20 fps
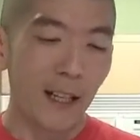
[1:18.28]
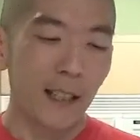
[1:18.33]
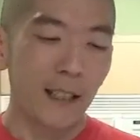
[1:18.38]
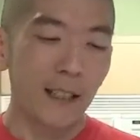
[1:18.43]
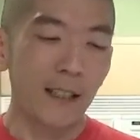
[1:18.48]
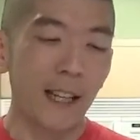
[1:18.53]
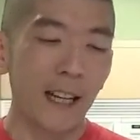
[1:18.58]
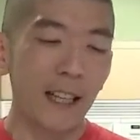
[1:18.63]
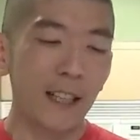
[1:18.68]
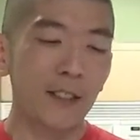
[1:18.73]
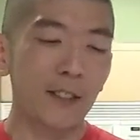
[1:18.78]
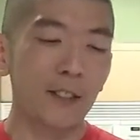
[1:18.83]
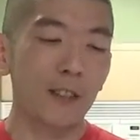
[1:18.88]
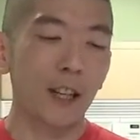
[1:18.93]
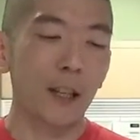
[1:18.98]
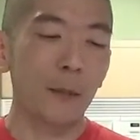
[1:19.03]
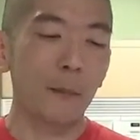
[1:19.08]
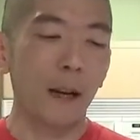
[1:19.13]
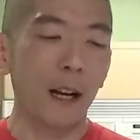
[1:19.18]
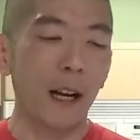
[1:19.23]
Next
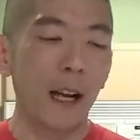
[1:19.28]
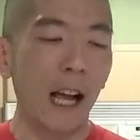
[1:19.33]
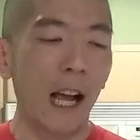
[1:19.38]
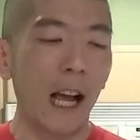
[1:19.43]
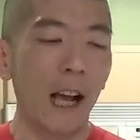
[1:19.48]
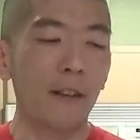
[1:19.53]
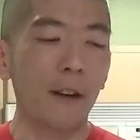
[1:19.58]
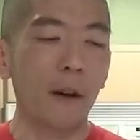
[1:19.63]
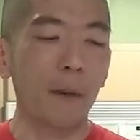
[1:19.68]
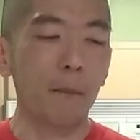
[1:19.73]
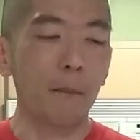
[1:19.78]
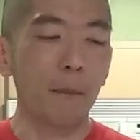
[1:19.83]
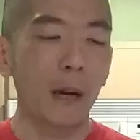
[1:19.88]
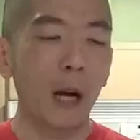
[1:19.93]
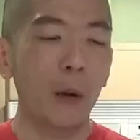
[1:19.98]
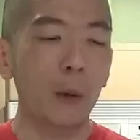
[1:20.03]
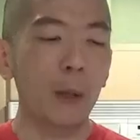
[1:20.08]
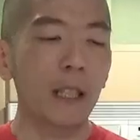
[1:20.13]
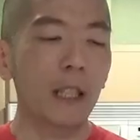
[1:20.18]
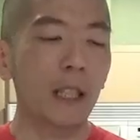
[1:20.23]
up I have
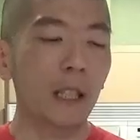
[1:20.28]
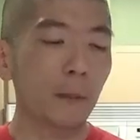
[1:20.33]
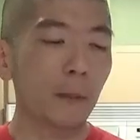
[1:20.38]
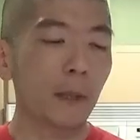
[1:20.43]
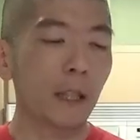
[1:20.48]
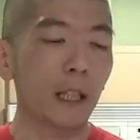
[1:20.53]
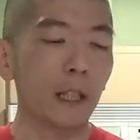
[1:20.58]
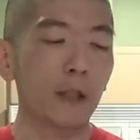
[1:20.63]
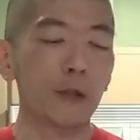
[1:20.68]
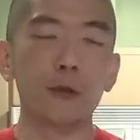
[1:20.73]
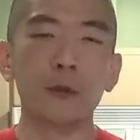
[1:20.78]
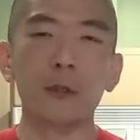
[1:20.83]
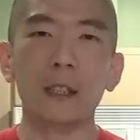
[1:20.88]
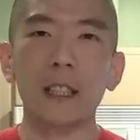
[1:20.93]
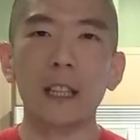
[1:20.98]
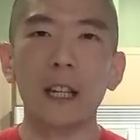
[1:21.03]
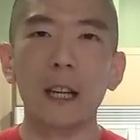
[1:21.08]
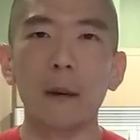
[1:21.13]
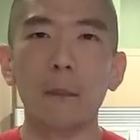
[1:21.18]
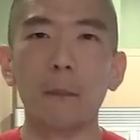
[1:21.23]
Maui Up
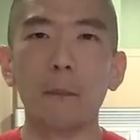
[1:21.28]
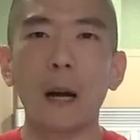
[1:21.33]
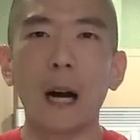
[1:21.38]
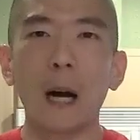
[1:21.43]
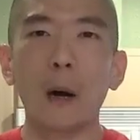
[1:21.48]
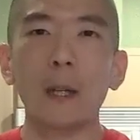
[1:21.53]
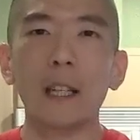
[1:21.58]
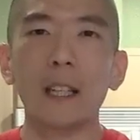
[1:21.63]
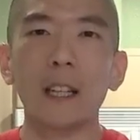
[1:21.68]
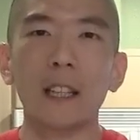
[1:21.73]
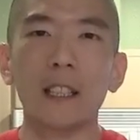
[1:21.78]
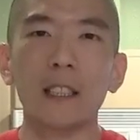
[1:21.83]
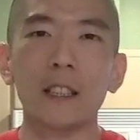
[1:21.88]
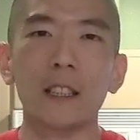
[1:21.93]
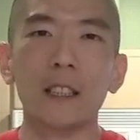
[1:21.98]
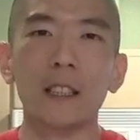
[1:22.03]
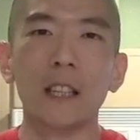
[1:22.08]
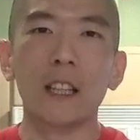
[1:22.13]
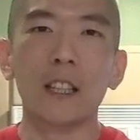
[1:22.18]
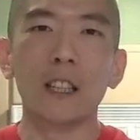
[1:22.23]
Country Maui
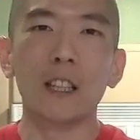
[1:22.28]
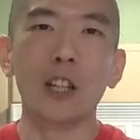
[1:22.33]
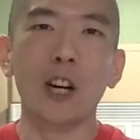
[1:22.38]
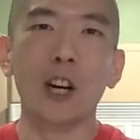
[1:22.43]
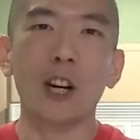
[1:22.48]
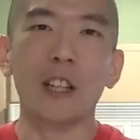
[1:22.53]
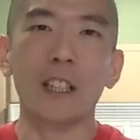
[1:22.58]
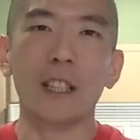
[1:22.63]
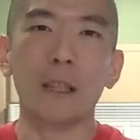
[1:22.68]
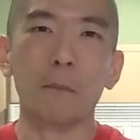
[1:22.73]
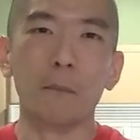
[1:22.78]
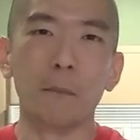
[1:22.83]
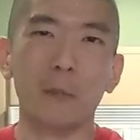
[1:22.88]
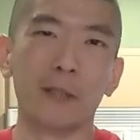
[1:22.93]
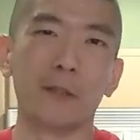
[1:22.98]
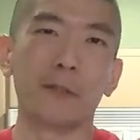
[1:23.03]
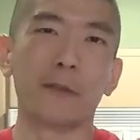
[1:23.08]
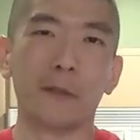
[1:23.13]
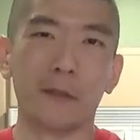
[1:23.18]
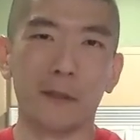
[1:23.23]
Onion Garlic
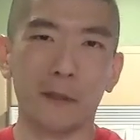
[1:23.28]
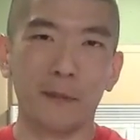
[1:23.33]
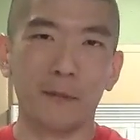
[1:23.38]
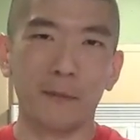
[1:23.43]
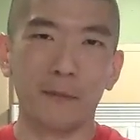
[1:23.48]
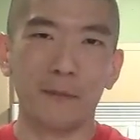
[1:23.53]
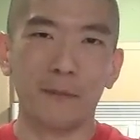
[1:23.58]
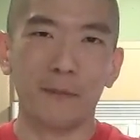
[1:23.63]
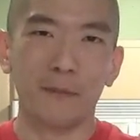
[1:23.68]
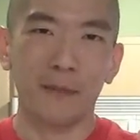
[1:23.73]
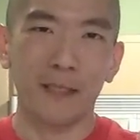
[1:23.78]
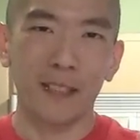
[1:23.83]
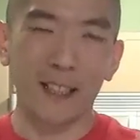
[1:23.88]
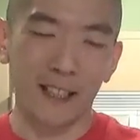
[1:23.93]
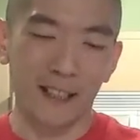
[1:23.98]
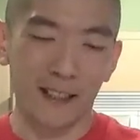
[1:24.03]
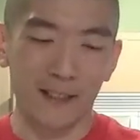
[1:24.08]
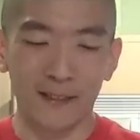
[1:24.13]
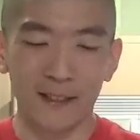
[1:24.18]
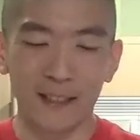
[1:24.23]
Mustard.
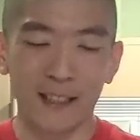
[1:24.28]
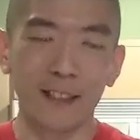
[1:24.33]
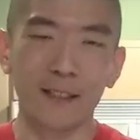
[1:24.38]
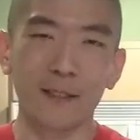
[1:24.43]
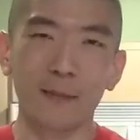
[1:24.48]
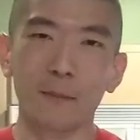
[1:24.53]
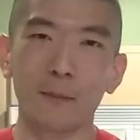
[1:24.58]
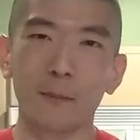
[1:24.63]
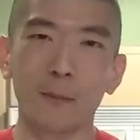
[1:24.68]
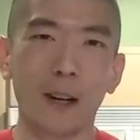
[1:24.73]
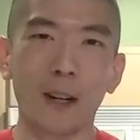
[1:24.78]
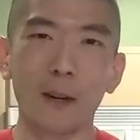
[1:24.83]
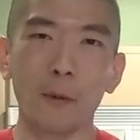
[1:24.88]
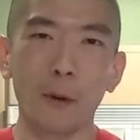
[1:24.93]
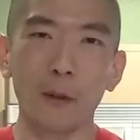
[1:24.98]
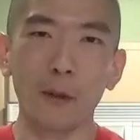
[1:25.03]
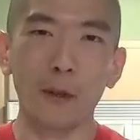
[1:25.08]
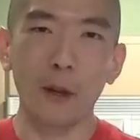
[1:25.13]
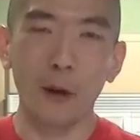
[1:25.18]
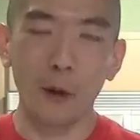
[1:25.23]
Yeah, that probably
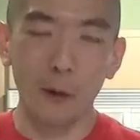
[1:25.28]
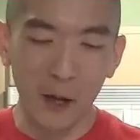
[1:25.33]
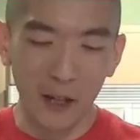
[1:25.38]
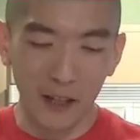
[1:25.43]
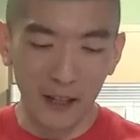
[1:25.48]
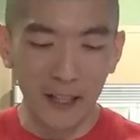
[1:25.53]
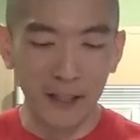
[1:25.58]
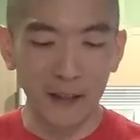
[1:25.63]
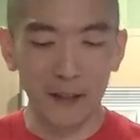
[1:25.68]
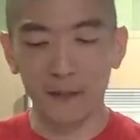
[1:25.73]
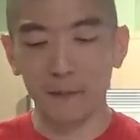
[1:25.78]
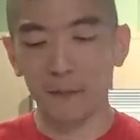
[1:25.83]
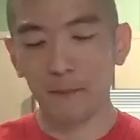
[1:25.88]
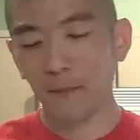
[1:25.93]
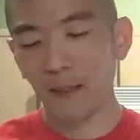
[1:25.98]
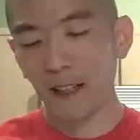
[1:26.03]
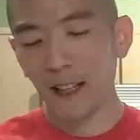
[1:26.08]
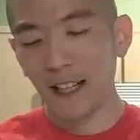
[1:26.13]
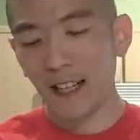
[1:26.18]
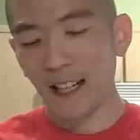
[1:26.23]
won't go well either.
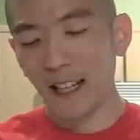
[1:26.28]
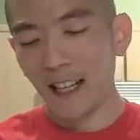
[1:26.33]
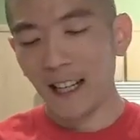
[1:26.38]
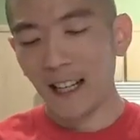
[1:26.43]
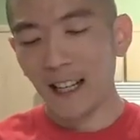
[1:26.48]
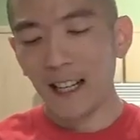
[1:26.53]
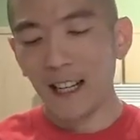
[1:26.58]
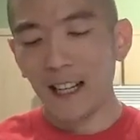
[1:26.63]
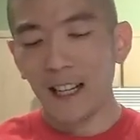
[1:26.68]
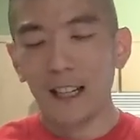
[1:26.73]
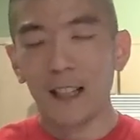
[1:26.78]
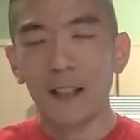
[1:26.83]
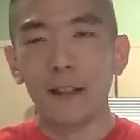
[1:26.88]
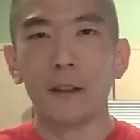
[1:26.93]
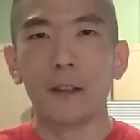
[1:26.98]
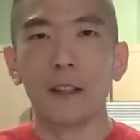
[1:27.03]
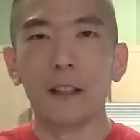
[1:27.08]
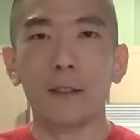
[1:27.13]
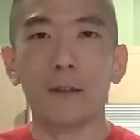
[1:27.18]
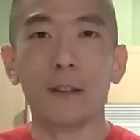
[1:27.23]

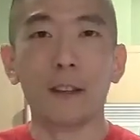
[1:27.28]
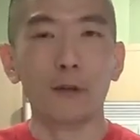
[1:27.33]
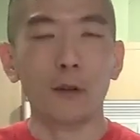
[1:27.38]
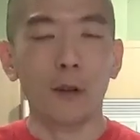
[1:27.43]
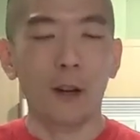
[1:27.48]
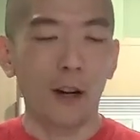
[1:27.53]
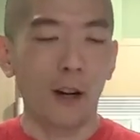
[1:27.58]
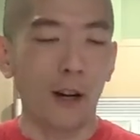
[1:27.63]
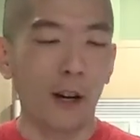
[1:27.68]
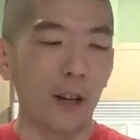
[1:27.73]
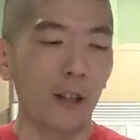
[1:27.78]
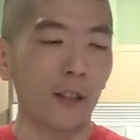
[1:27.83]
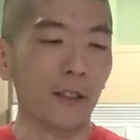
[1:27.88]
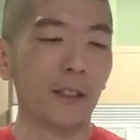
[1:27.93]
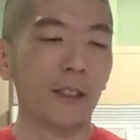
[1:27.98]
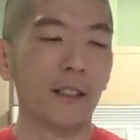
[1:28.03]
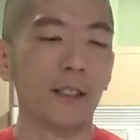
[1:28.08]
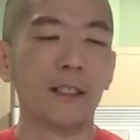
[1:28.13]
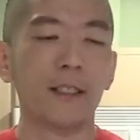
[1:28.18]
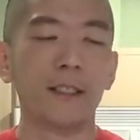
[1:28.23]
If I draw a
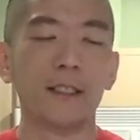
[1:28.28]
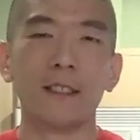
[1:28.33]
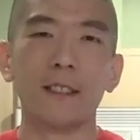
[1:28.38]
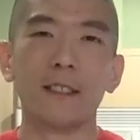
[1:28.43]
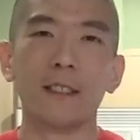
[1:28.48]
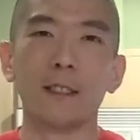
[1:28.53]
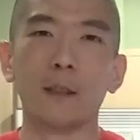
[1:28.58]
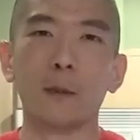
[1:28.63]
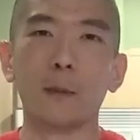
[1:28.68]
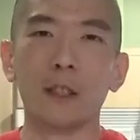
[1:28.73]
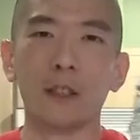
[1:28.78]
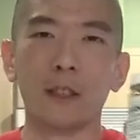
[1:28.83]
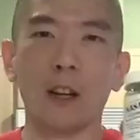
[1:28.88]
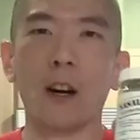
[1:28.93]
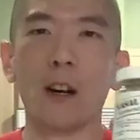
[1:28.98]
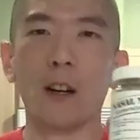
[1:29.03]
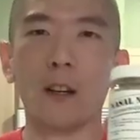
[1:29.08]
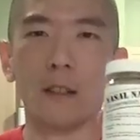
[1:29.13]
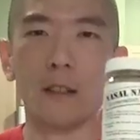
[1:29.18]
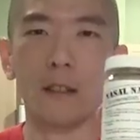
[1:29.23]
heart, the
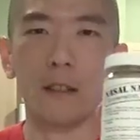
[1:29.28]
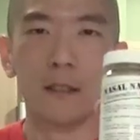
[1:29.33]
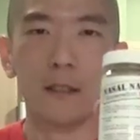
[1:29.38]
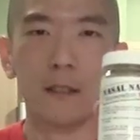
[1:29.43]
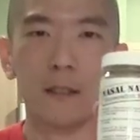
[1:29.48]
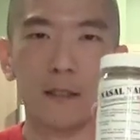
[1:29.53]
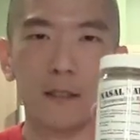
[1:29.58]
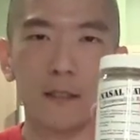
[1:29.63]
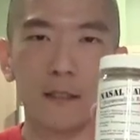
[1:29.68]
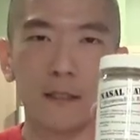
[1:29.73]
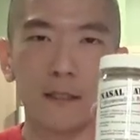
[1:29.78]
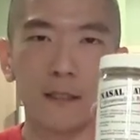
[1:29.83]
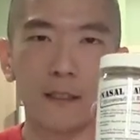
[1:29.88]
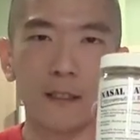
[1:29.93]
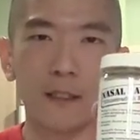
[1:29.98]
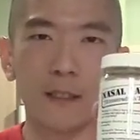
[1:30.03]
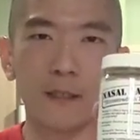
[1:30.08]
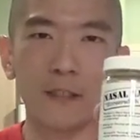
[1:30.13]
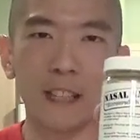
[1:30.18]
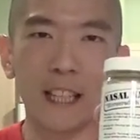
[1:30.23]
return
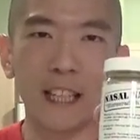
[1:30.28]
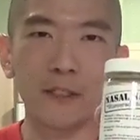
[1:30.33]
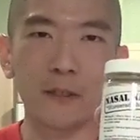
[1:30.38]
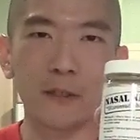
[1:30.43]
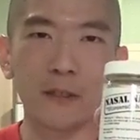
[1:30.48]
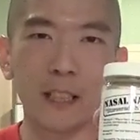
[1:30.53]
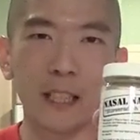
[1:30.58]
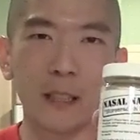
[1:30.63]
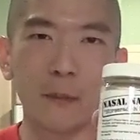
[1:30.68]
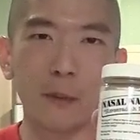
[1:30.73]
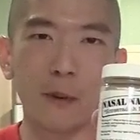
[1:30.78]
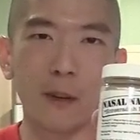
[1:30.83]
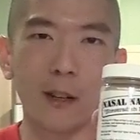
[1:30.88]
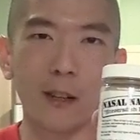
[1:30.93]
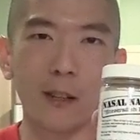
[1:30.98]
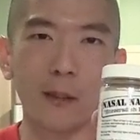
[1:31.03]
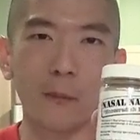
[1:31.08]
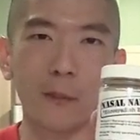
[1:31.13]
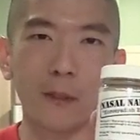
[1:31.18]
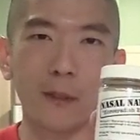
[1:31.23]
of nasal
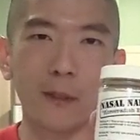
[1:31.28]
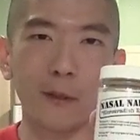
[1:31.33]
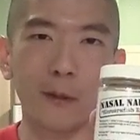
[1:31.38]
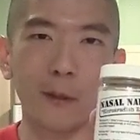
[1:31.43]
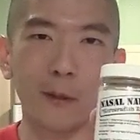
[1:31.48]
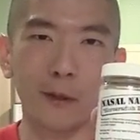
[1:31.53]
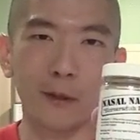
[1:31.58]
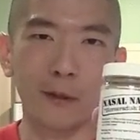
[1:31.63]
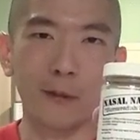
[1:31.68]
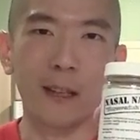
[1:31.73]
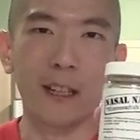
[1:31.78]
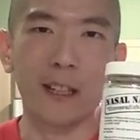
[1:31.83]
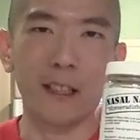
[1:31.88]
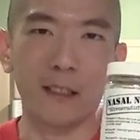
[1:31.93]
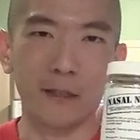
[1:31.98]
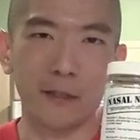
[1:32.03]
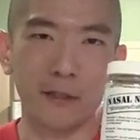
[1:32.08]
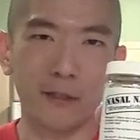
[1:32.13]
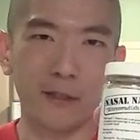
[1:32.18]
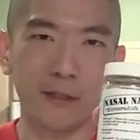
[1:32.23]
napalm
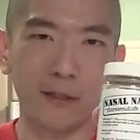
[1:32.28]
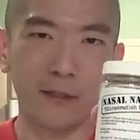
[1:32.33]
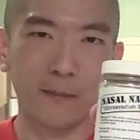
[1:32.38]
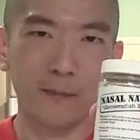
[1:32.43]
horseradish.